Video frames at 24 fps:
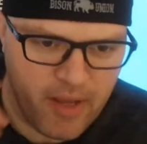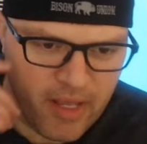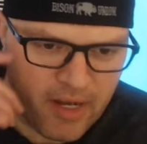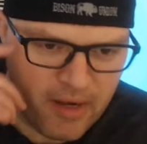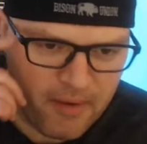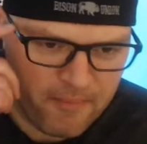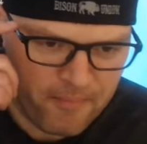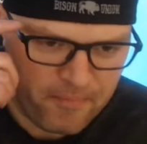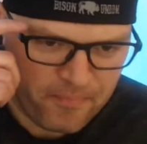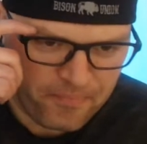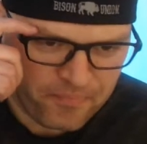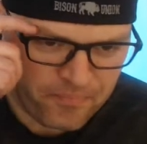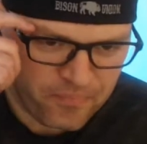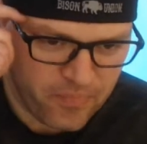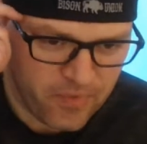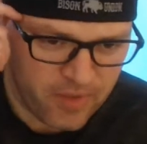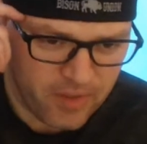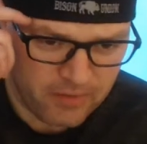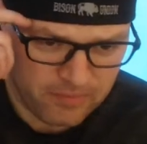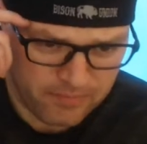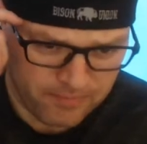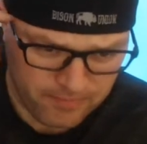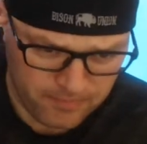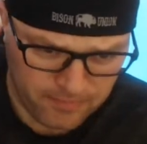in.
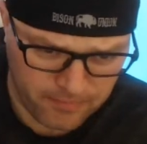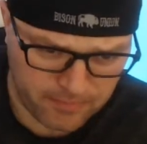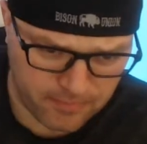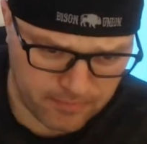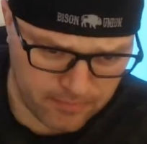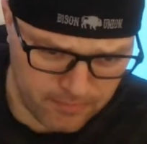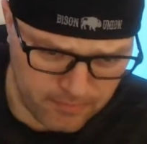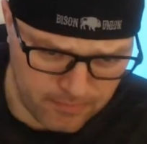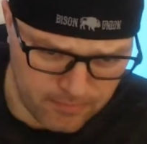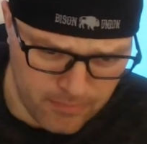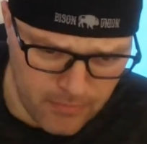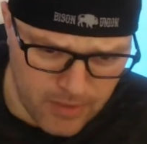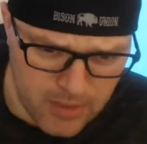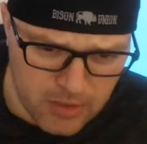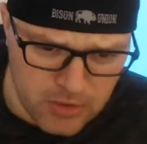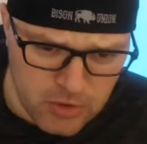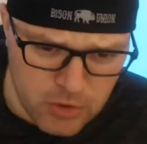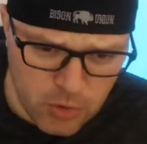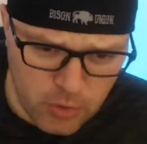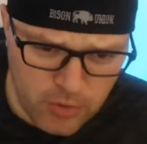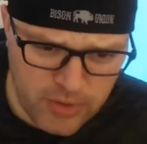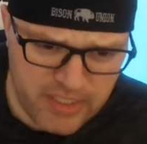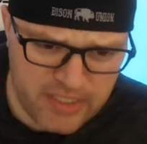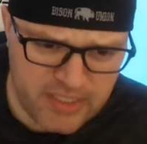
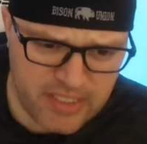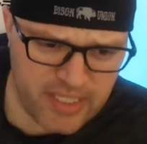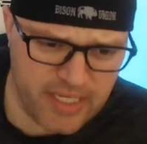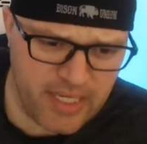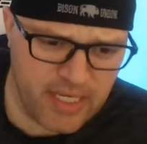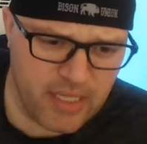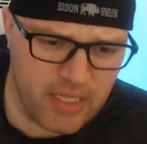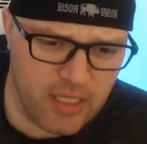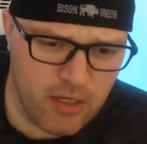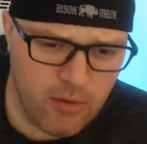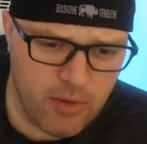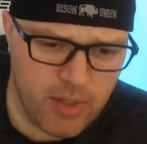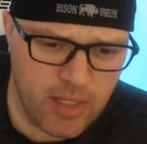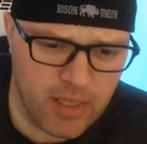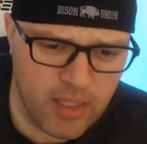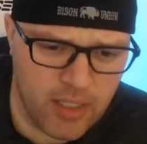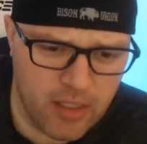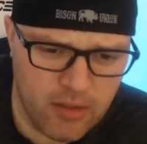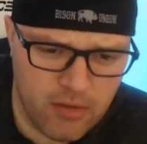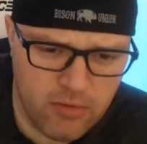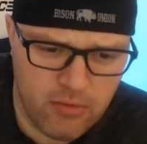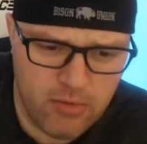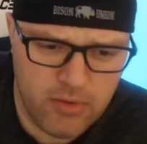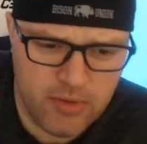Julie C,
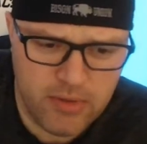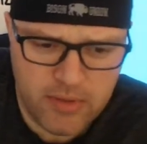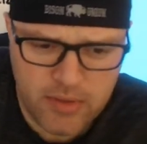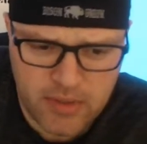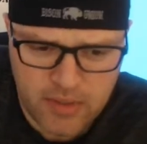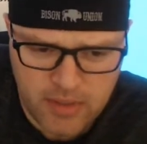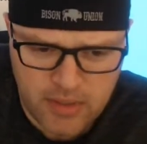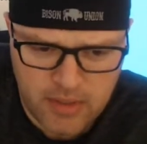hello.